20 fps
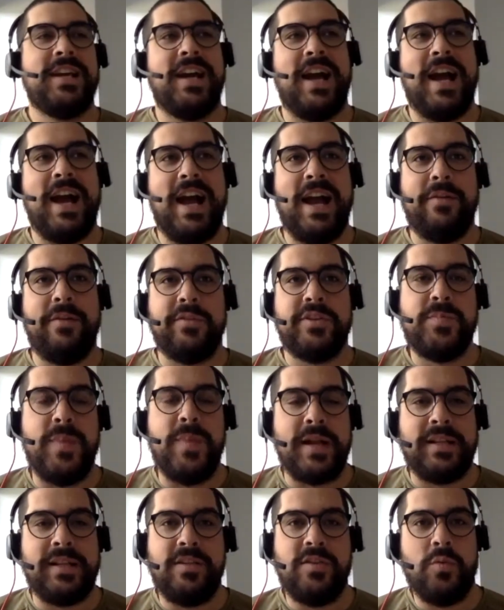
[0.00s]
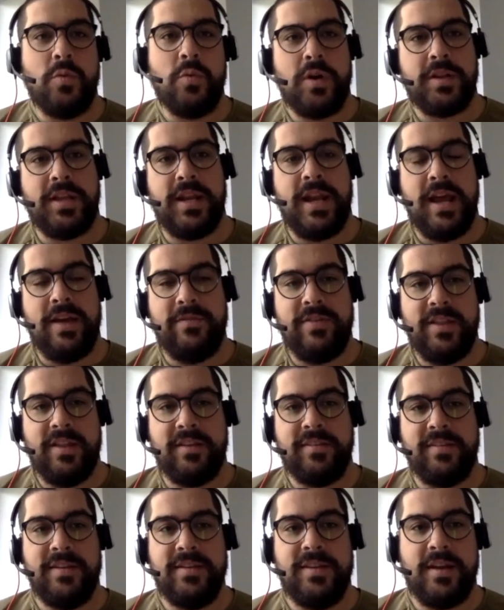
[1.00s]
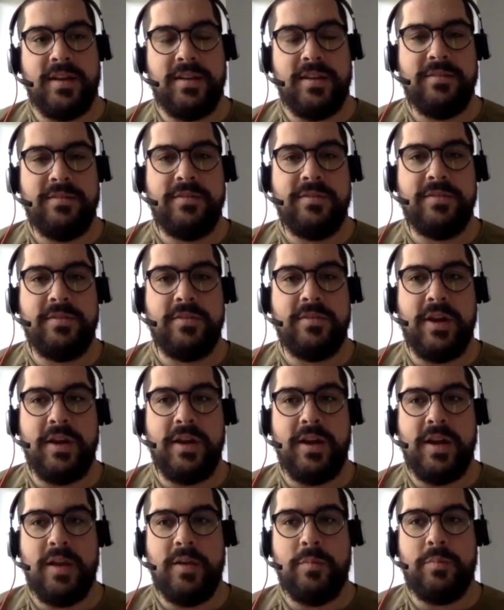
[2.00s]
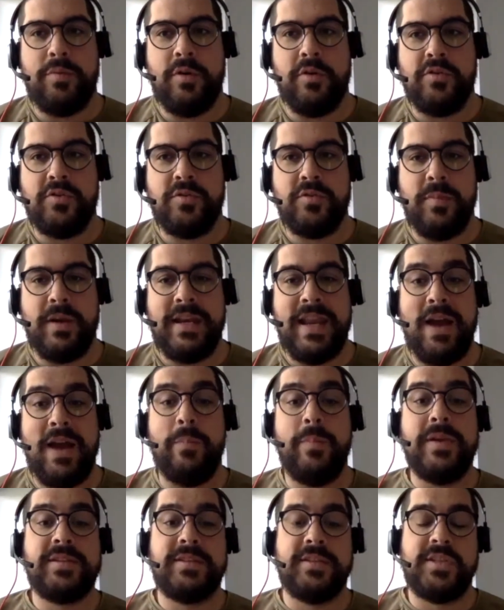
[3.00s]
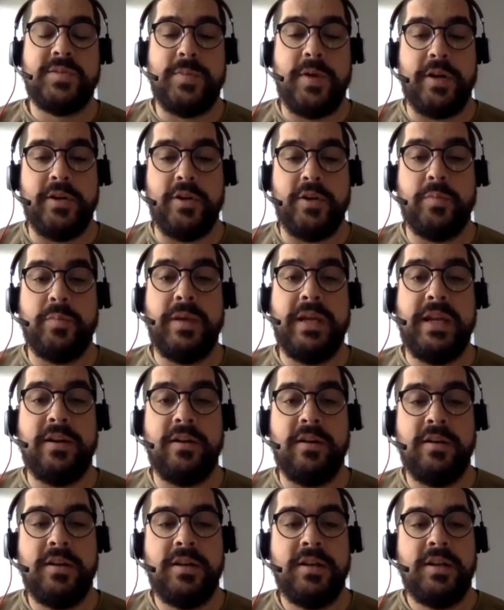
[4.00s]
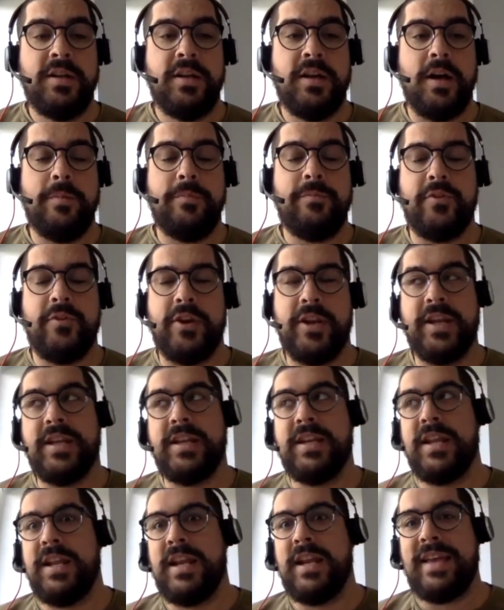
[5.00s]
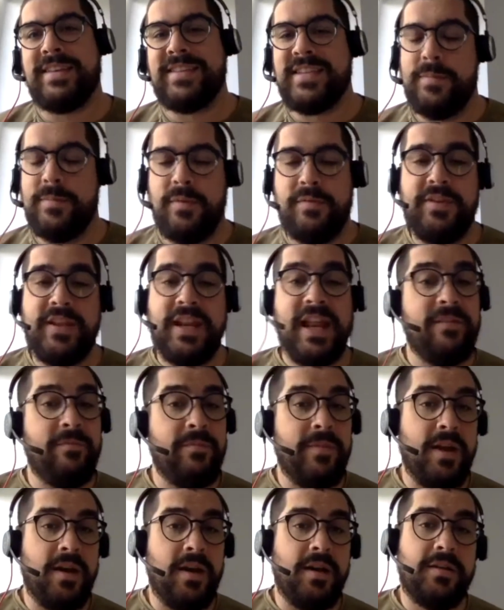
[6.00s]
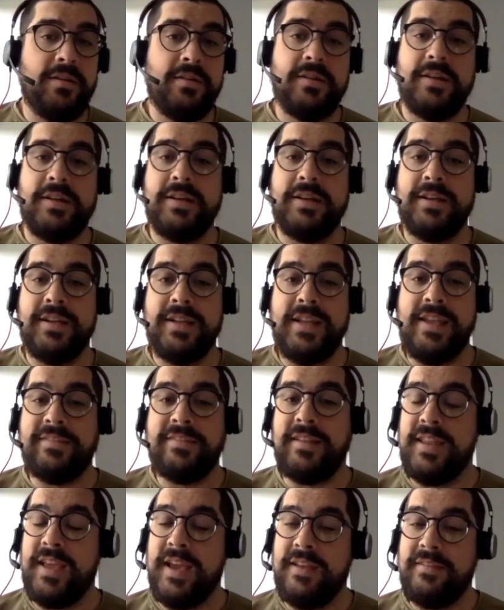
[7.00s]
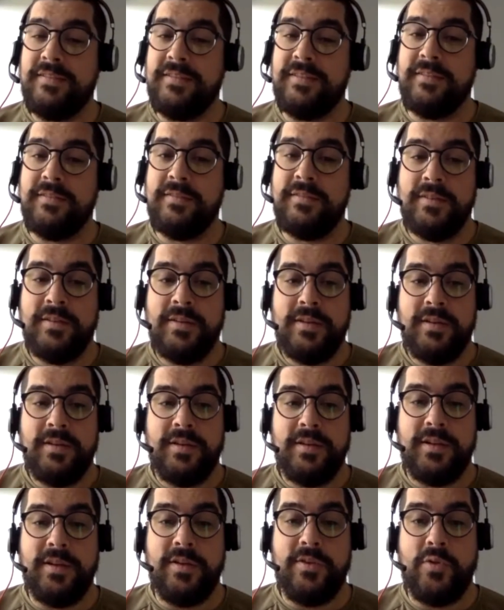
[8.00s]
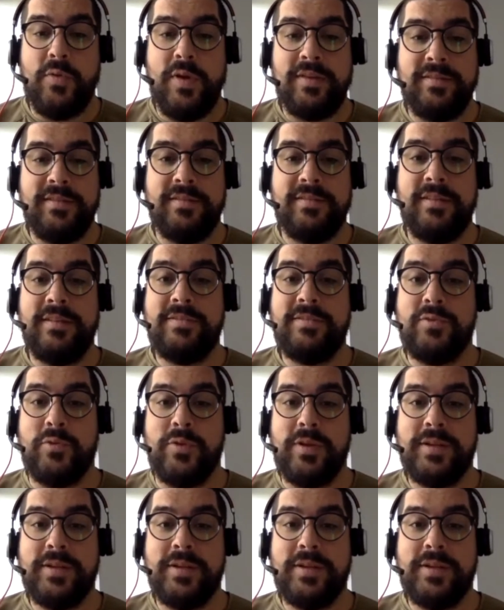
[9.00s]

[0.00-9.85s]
I respected the work that Half Helix had done. So I approached my now business partner Peter Humphrey and asked him if he'd have me on, and he said yes, and the rest is history.